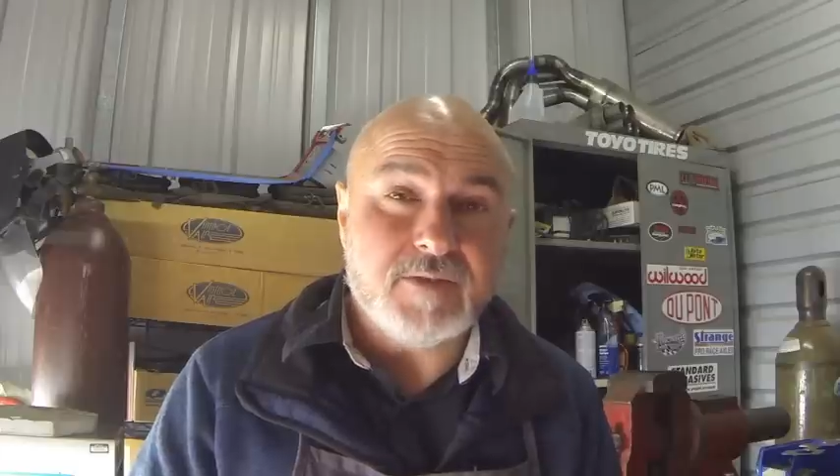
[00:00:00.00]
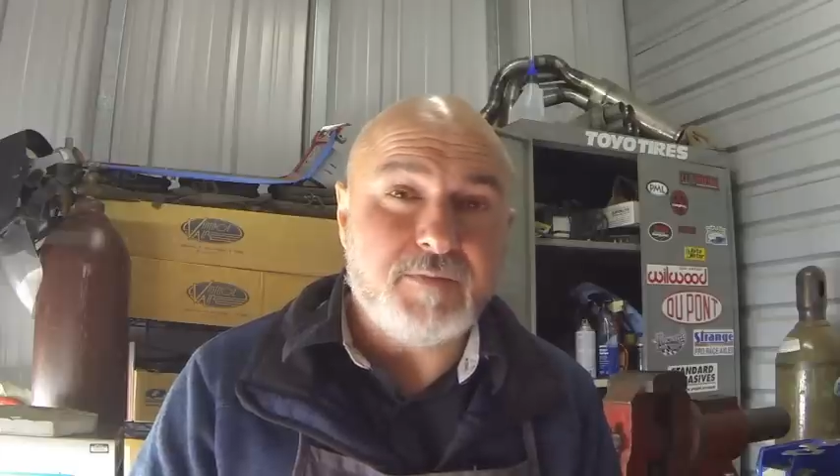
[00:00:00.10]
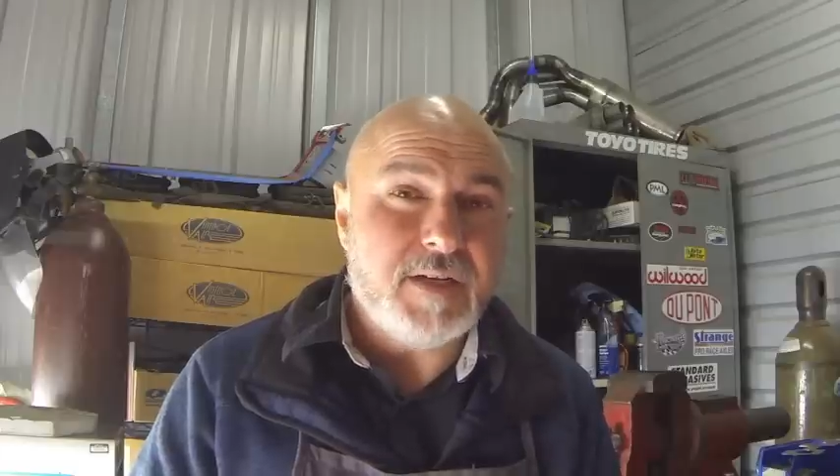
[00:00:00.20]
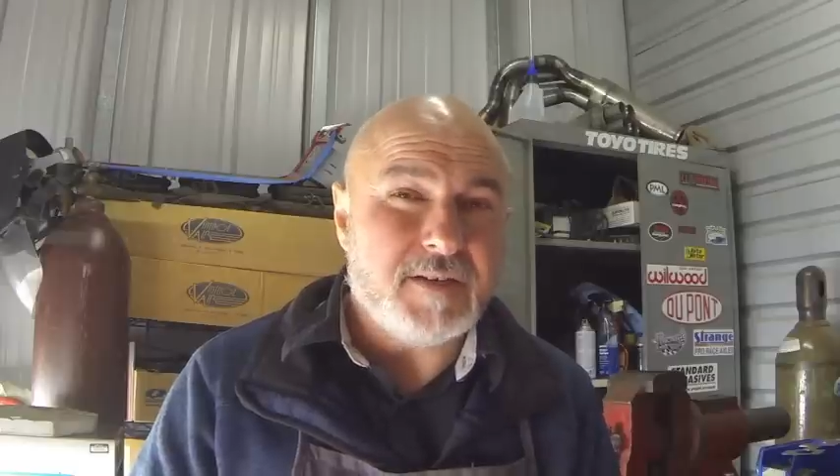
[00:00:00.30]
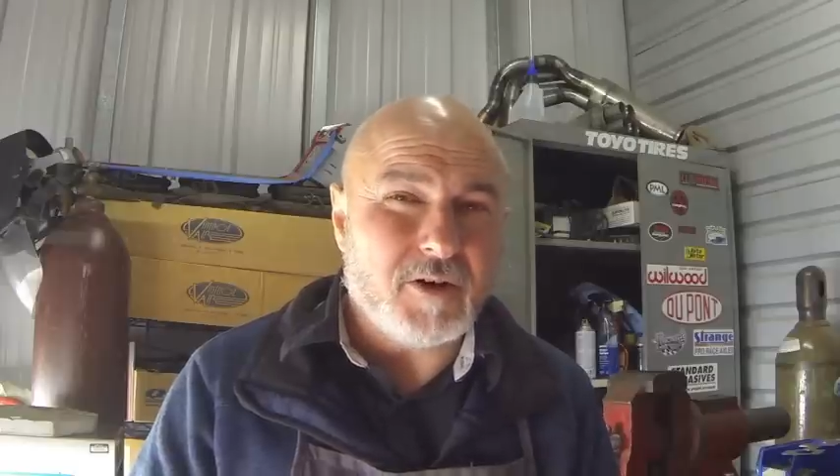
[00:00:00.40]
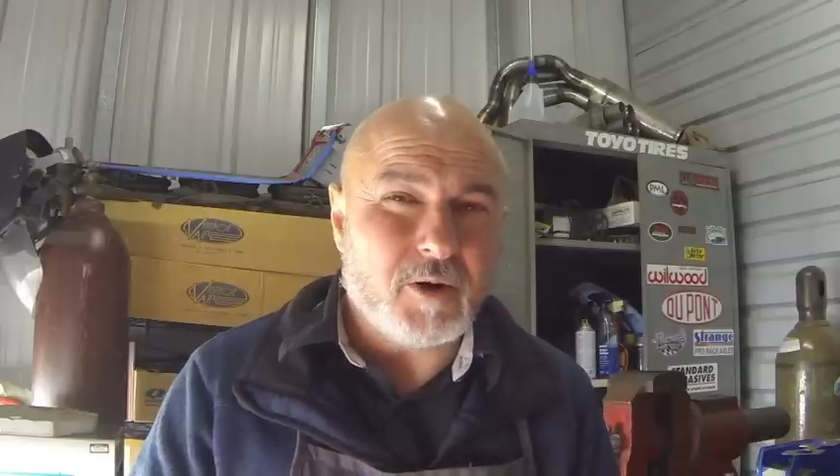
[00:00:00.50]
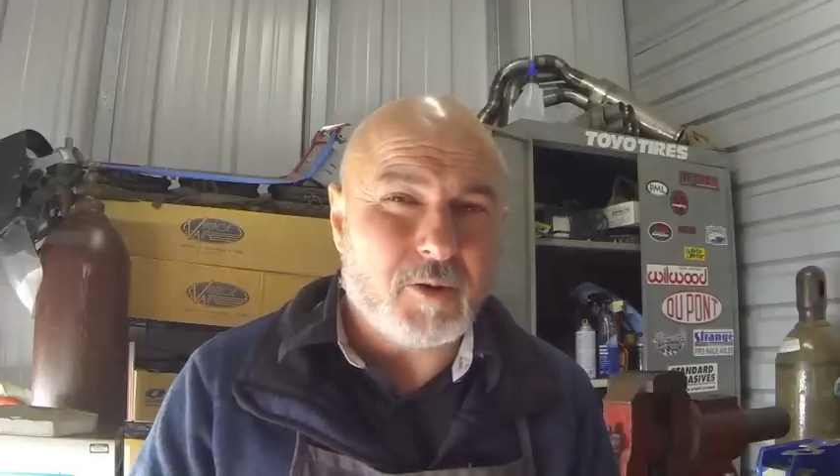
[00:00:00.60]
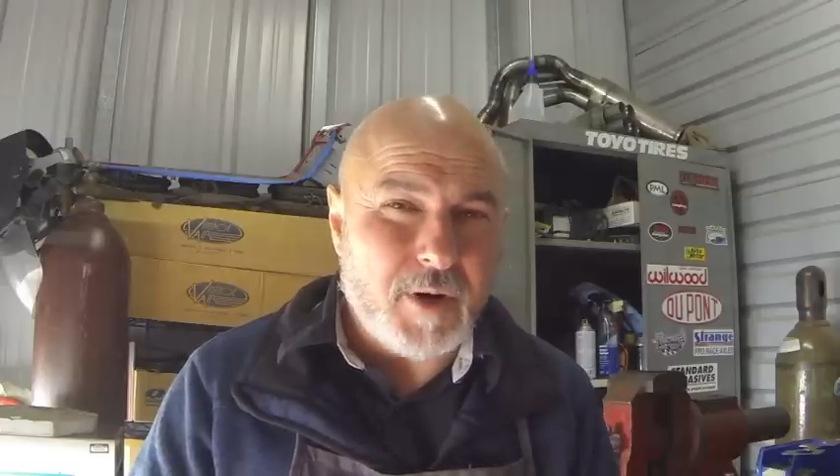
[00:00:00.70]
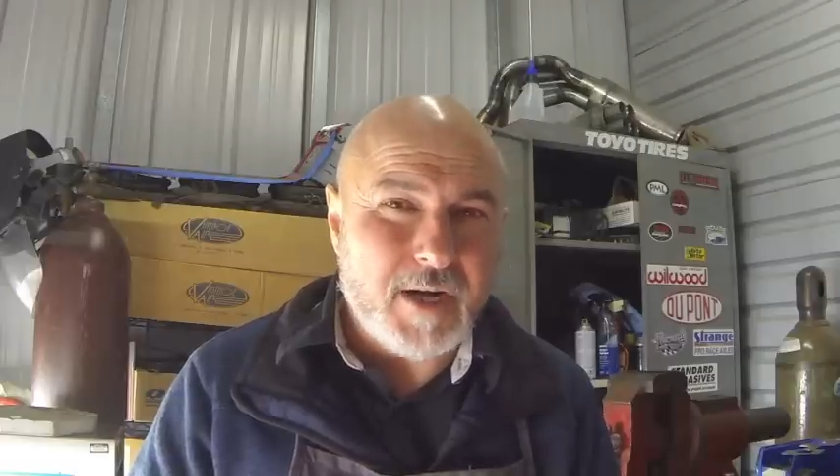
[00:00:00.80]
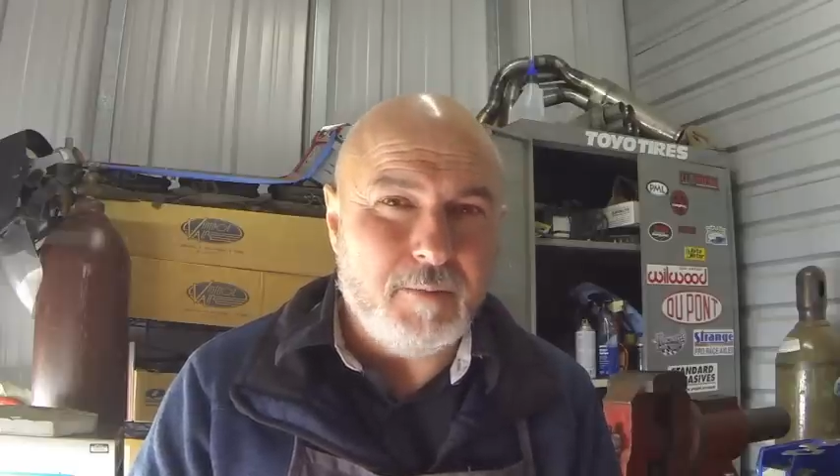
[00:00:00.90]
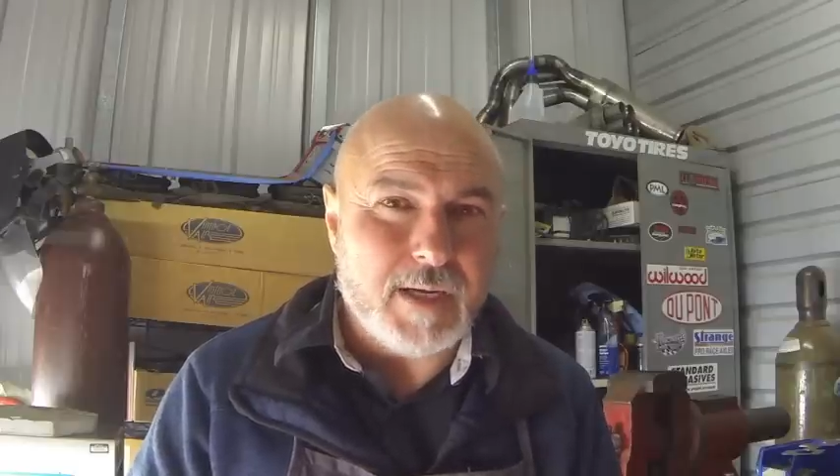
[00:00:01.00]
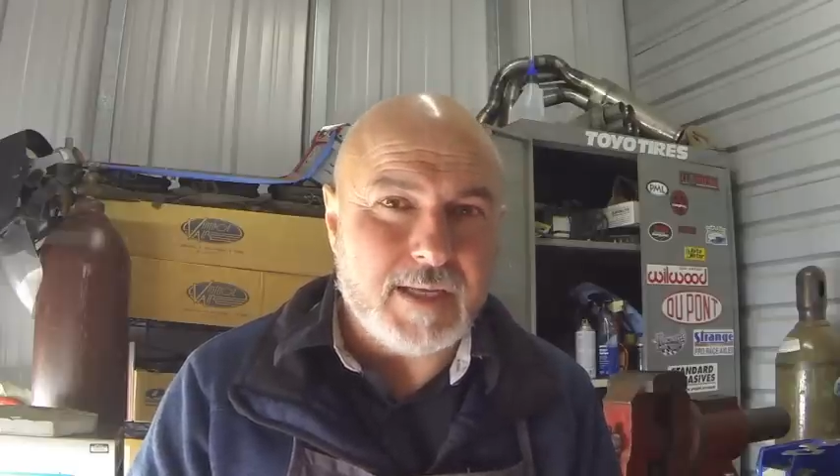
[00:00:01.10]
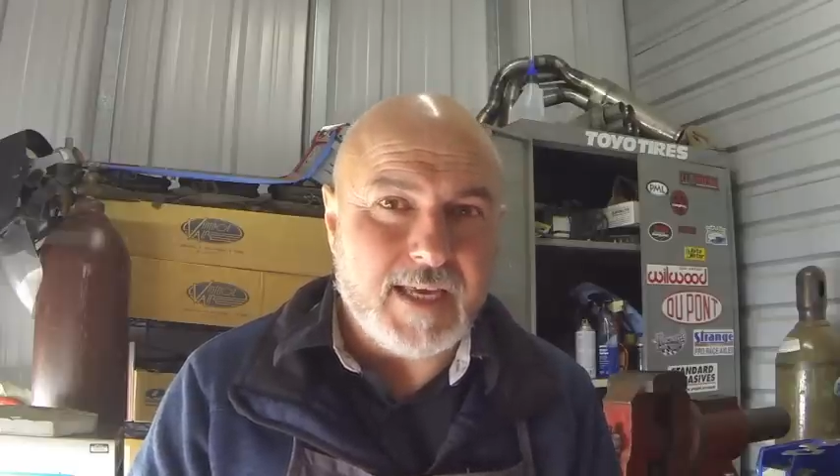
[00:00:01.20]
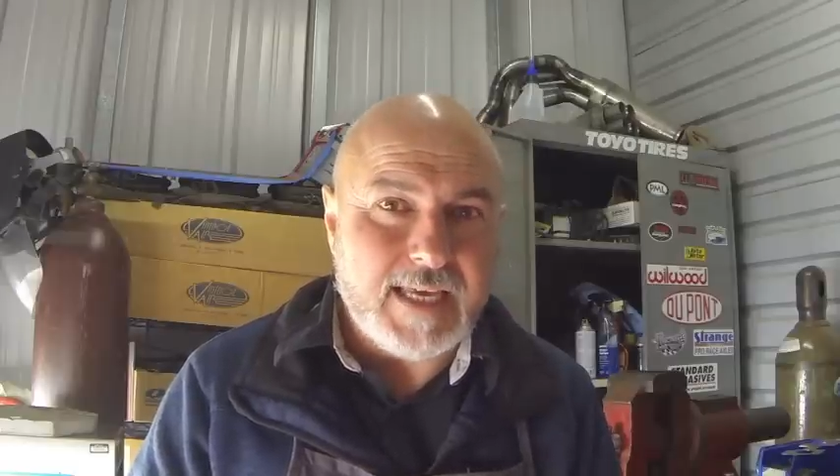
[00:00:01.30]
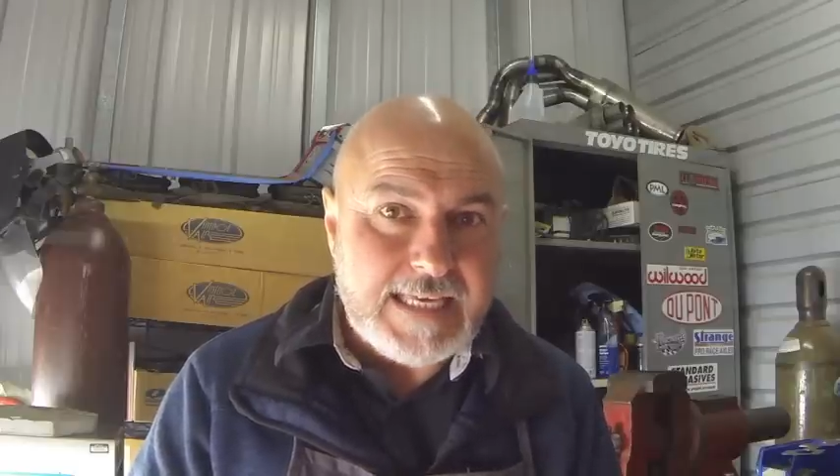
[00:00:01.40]
it's been
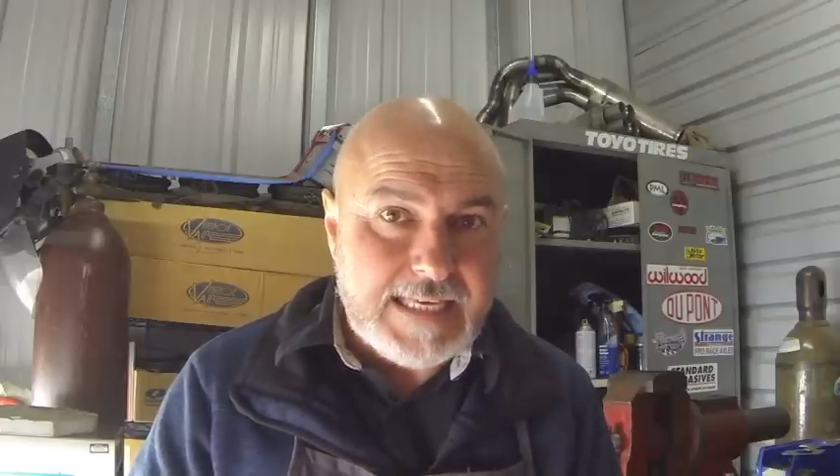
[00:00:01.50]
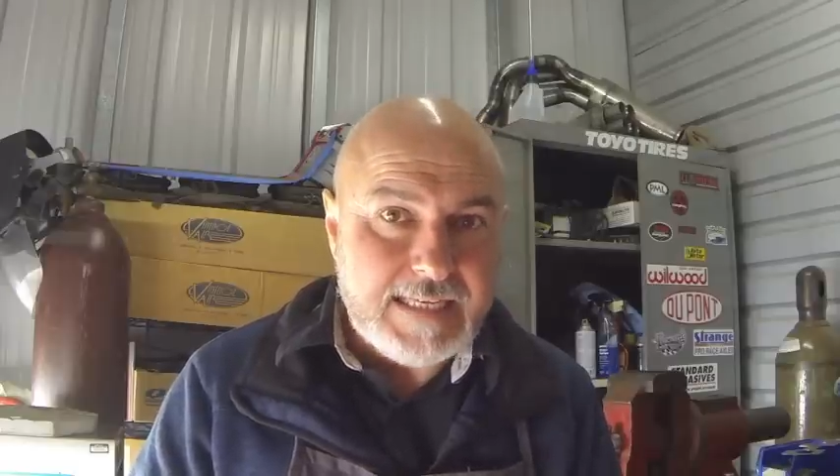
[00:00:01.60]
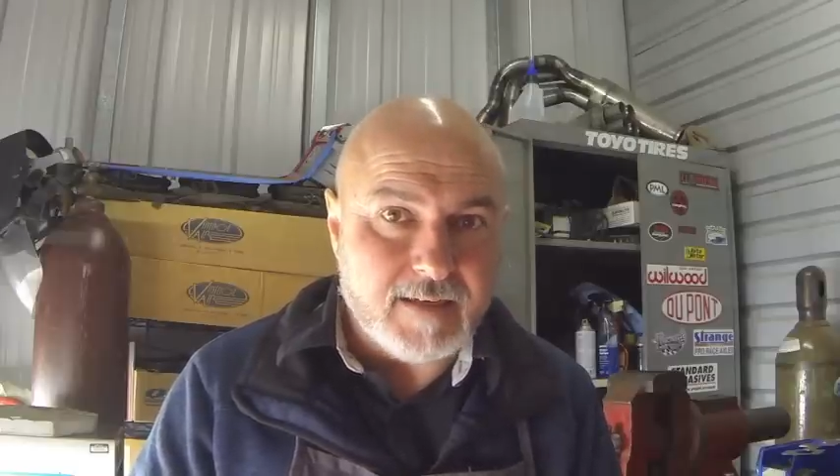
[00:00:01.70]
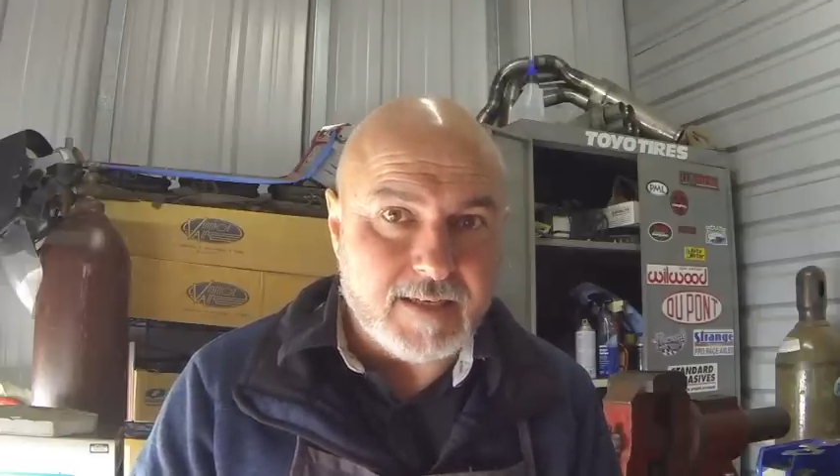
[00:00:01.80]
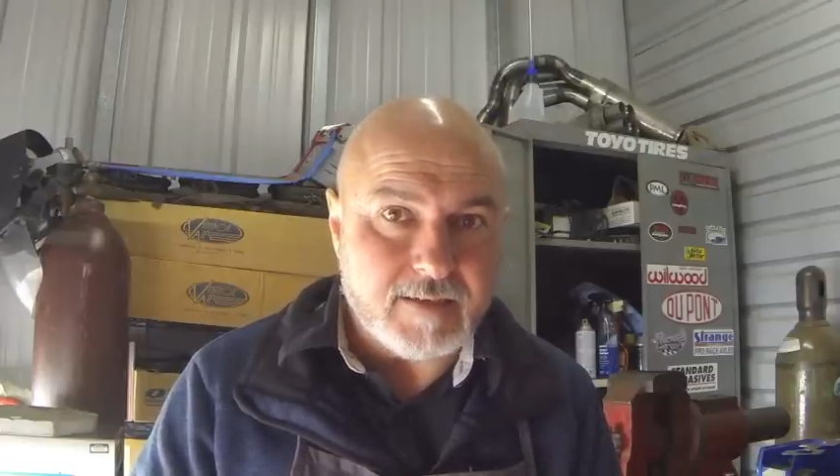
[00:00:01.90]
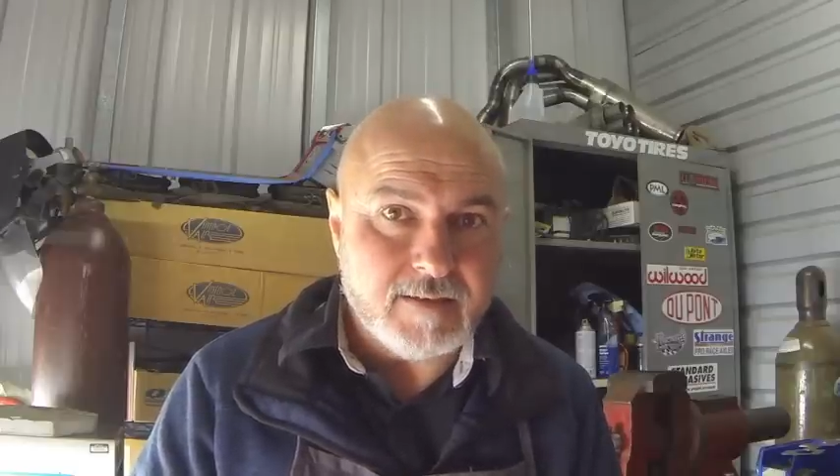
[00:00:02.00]
incredibly healing.